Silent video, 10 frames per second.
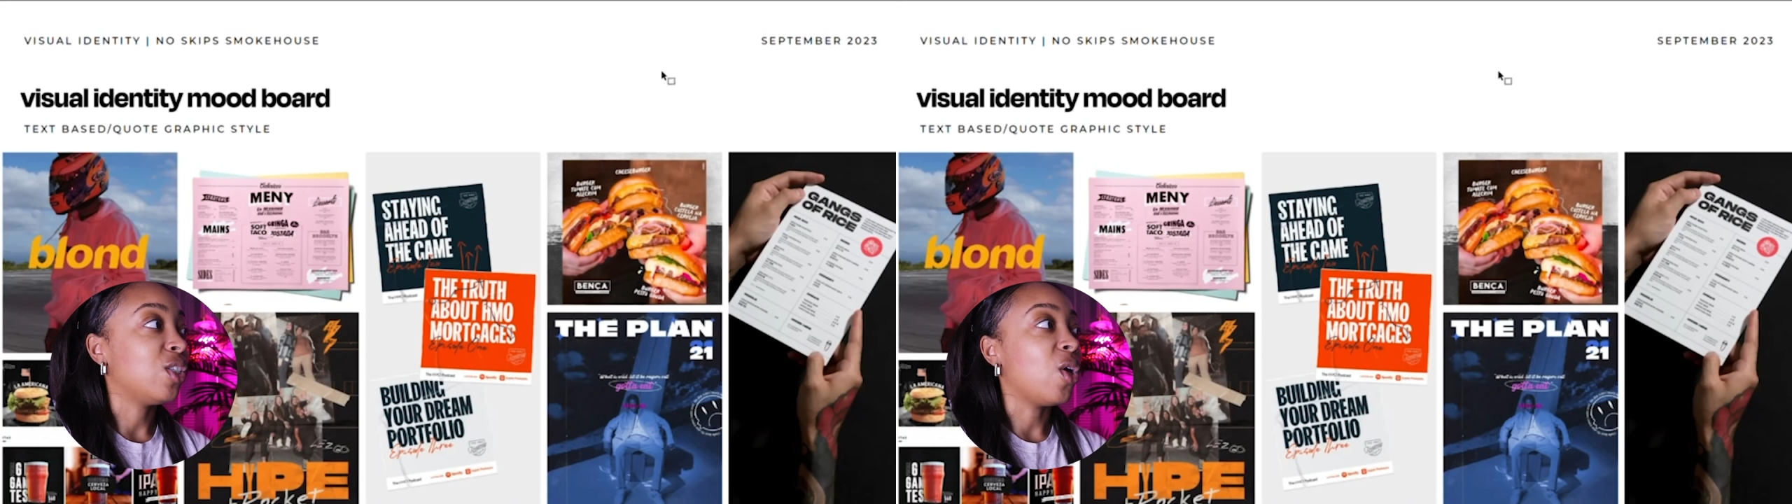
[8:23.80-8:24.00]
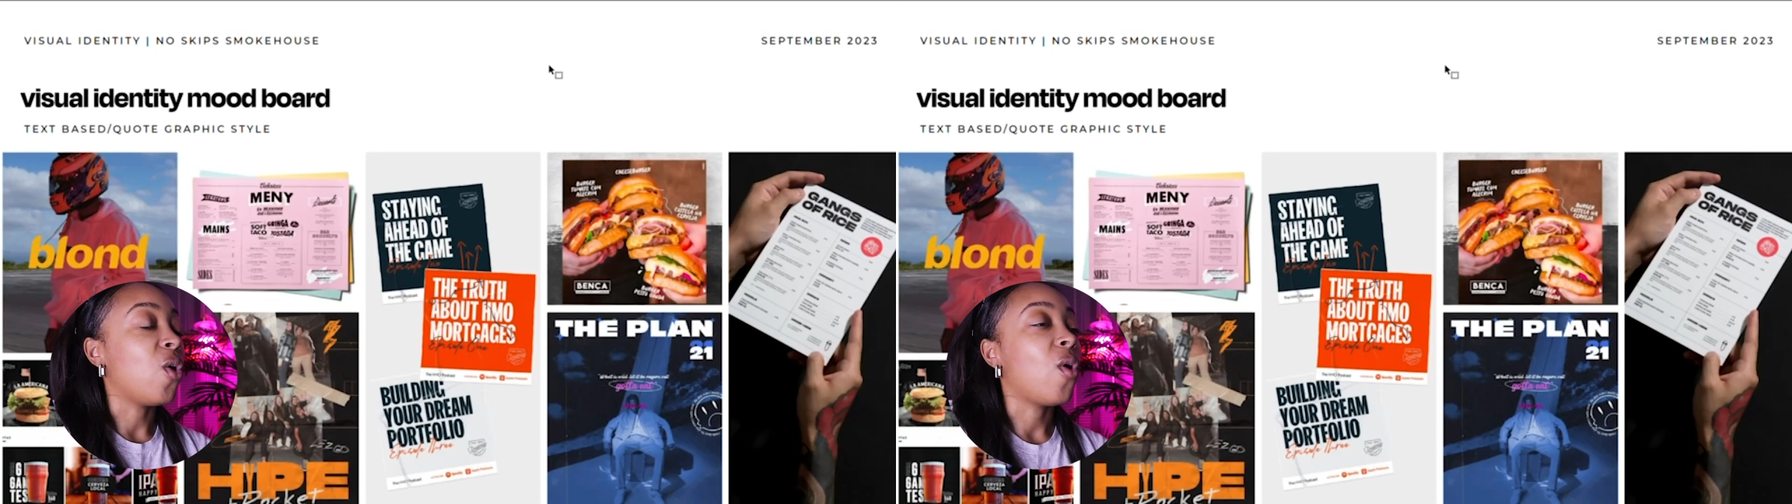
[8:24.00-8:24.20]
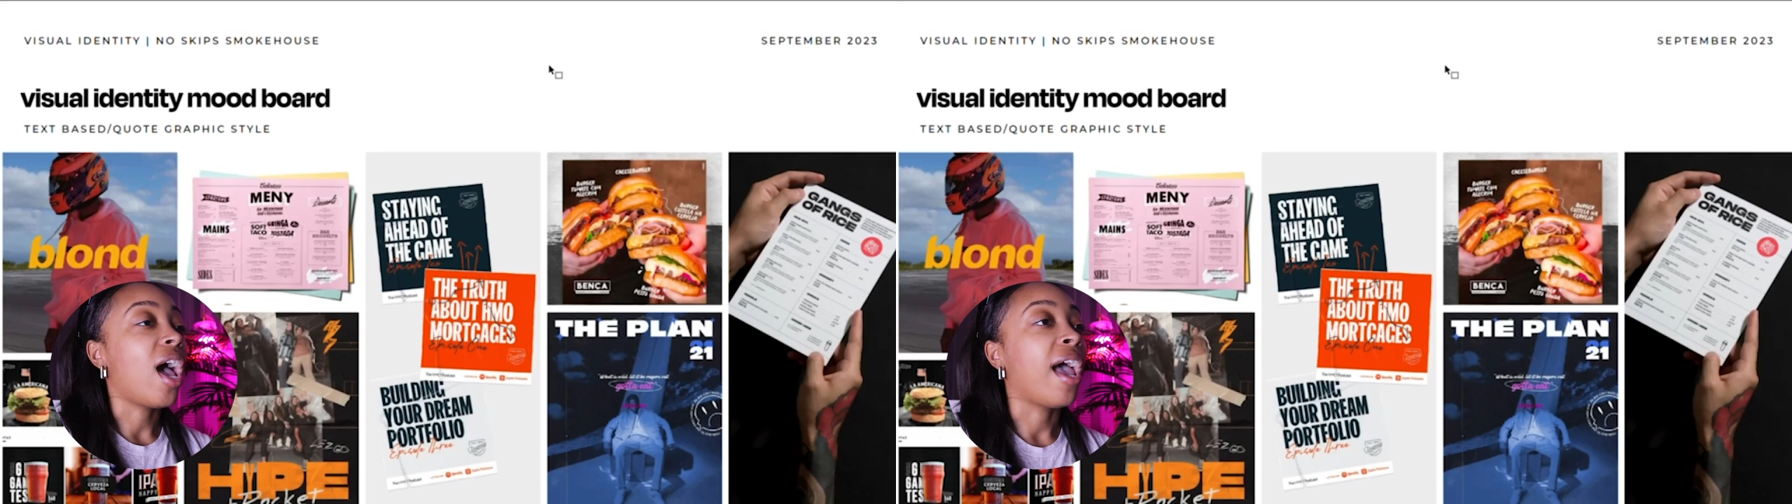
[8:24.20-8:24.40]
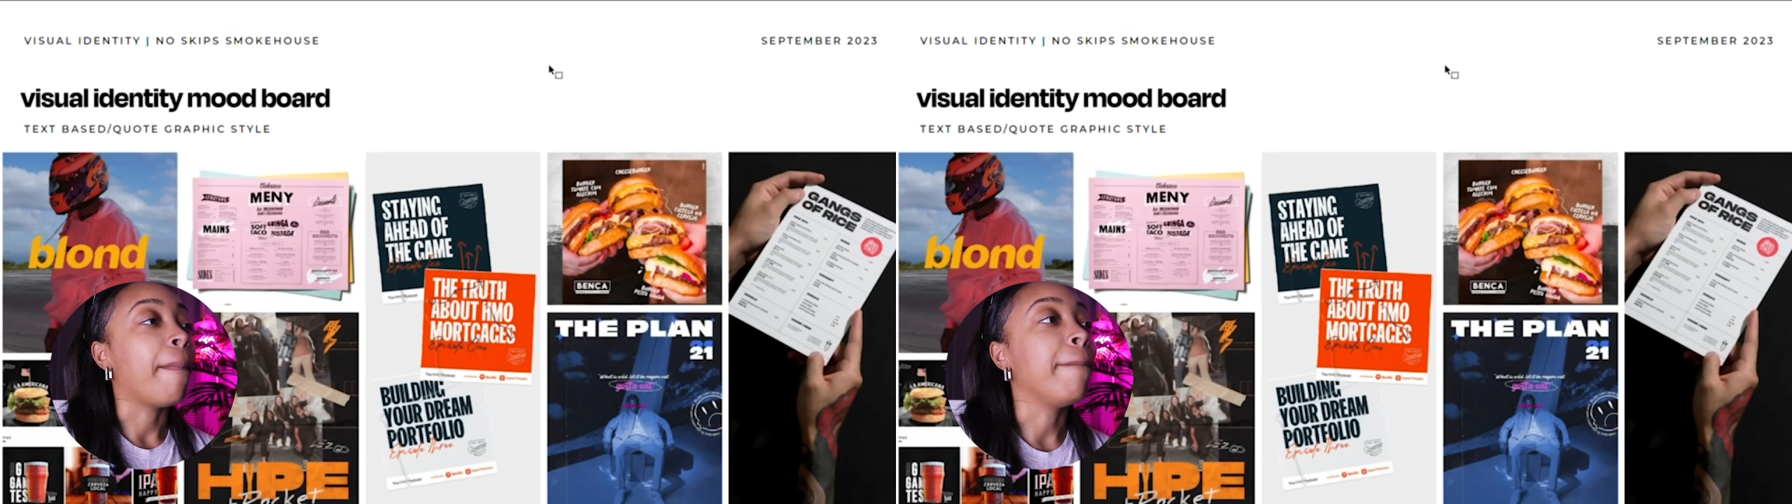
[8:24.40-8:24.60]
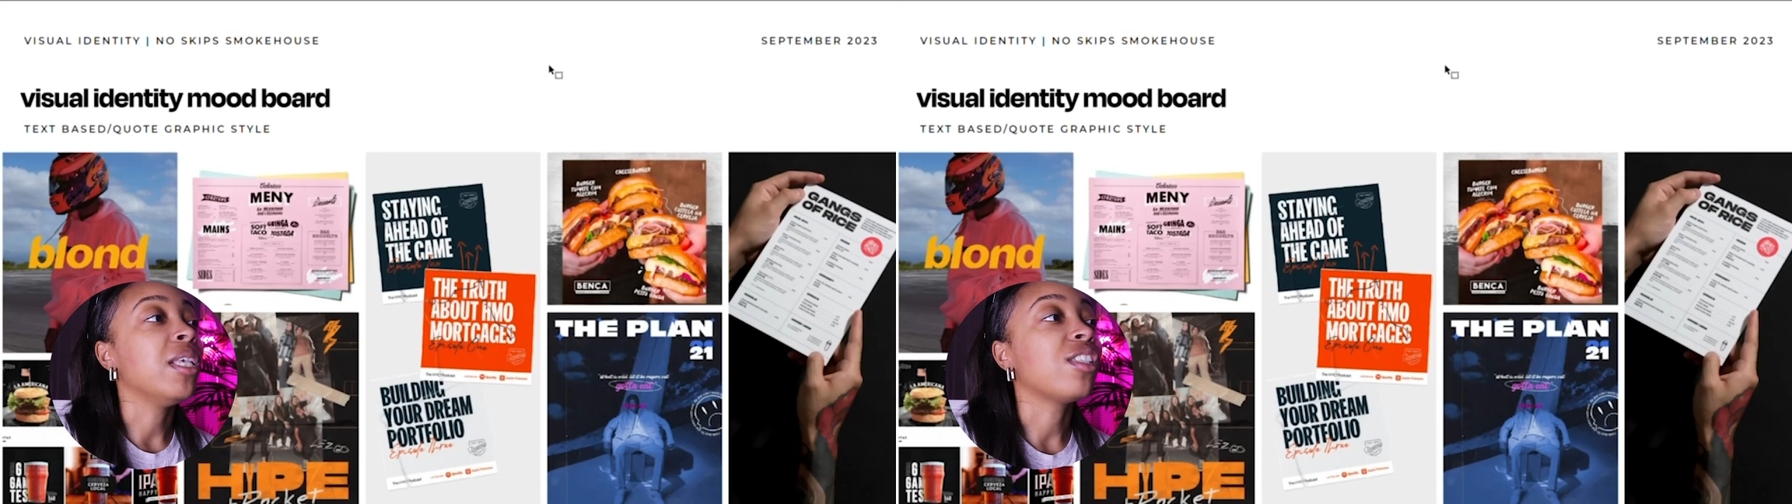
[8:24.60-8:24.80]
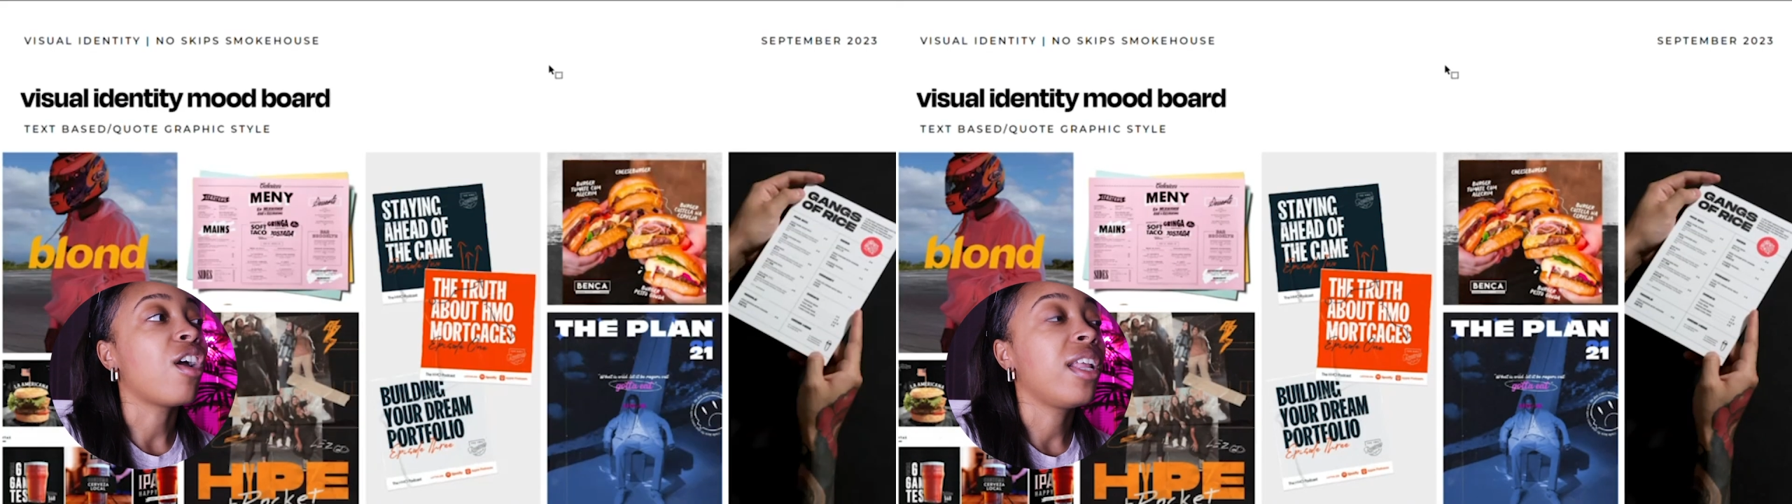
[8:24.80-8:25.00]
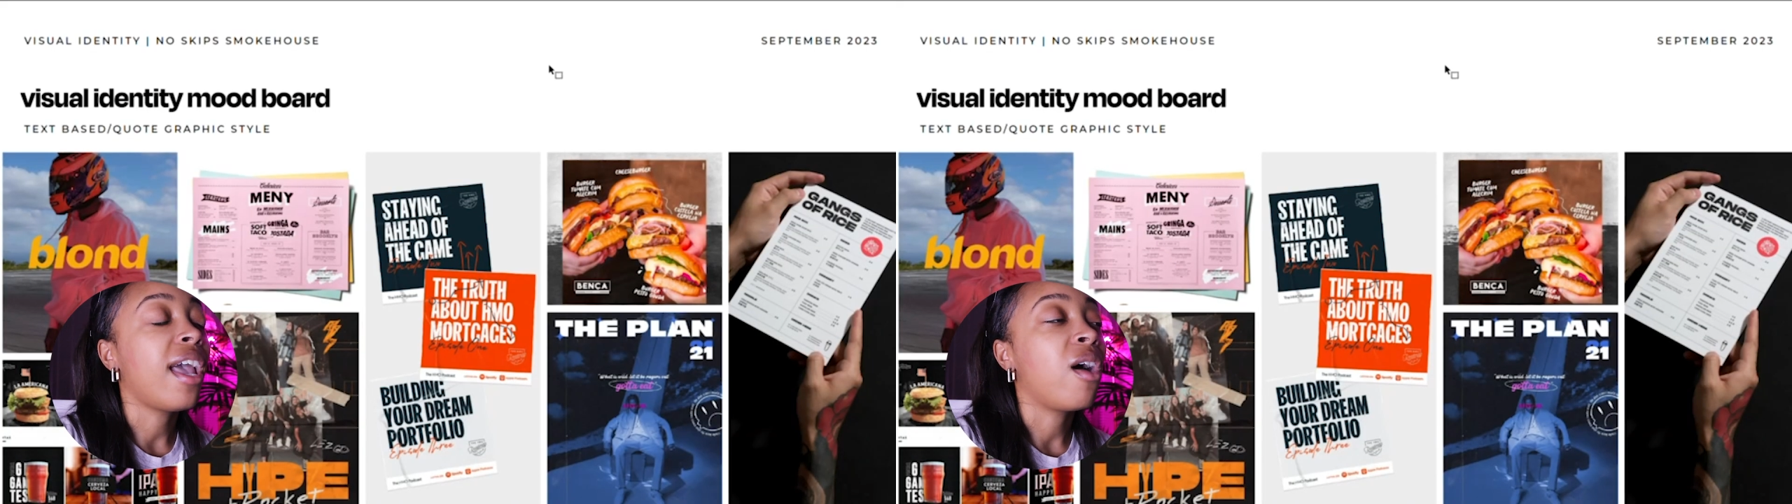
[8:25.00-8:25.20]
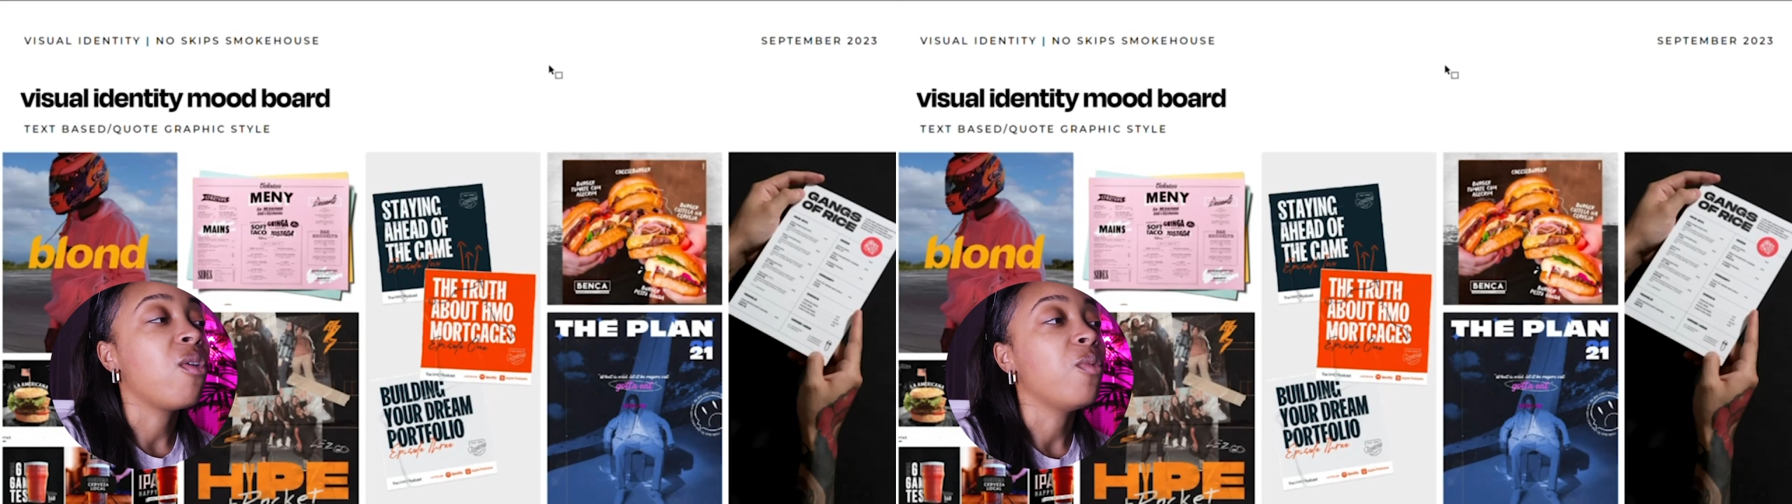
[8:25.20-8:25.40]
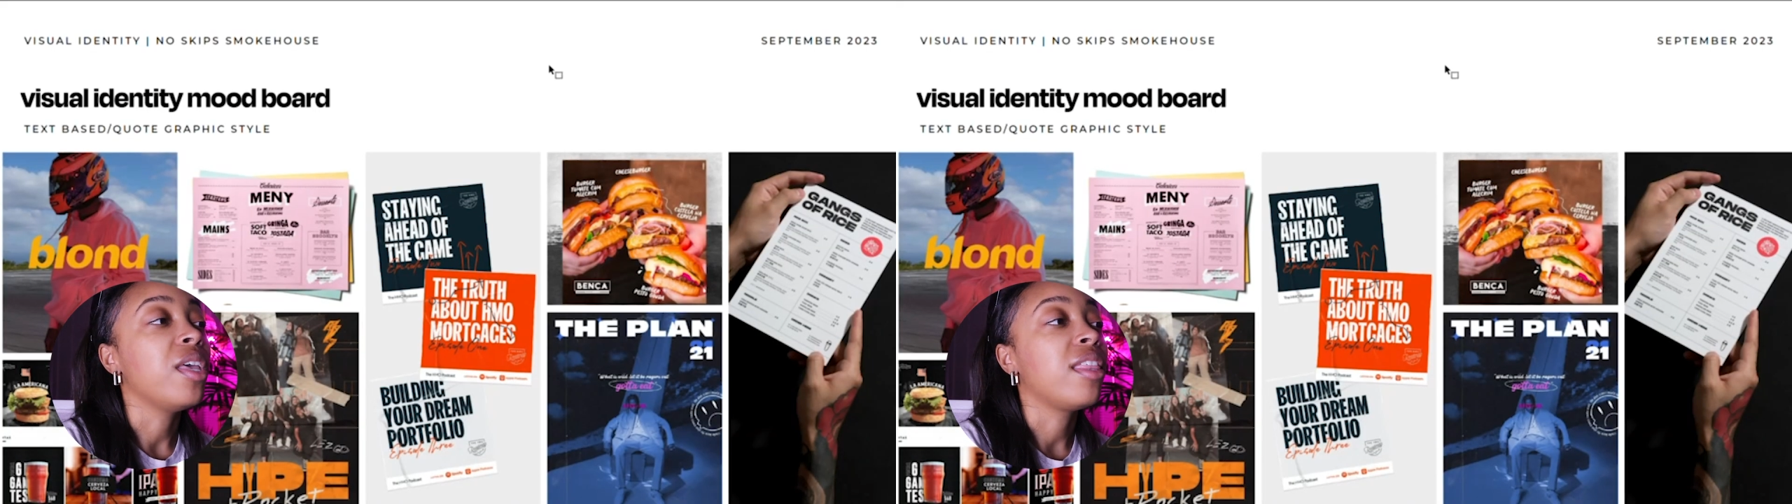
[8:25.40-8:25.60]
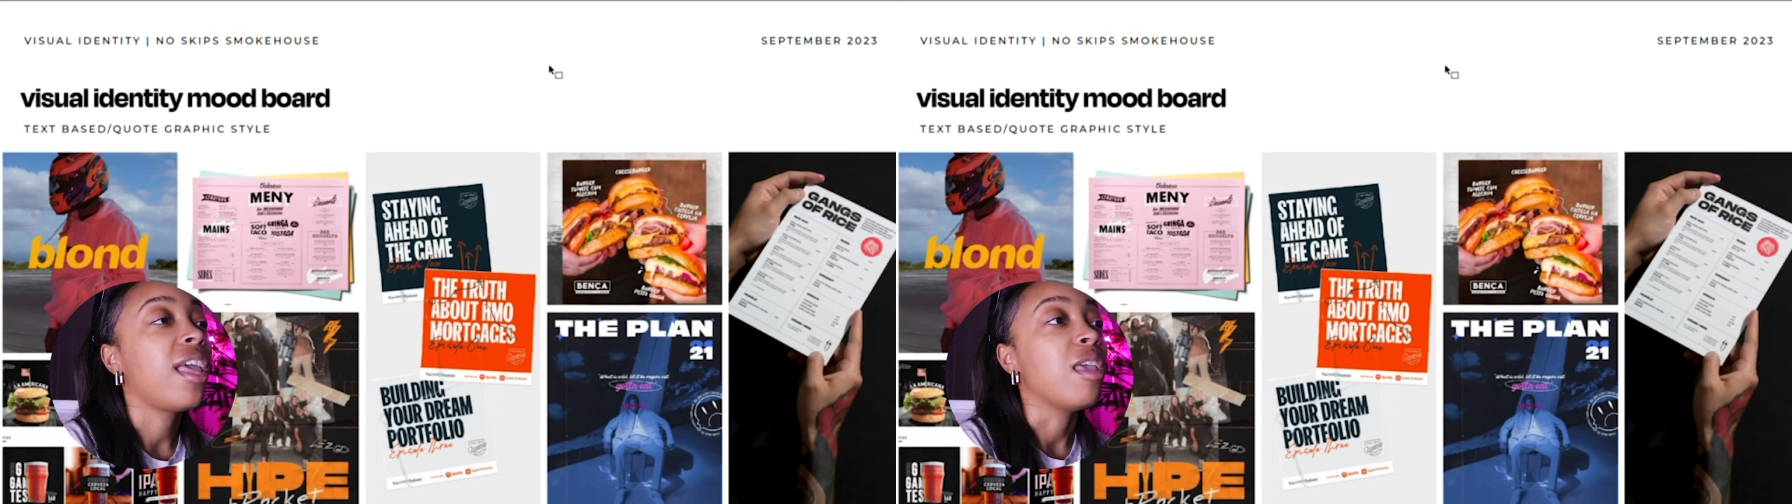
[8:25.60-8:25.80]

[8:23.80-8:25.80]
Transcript: So I started out with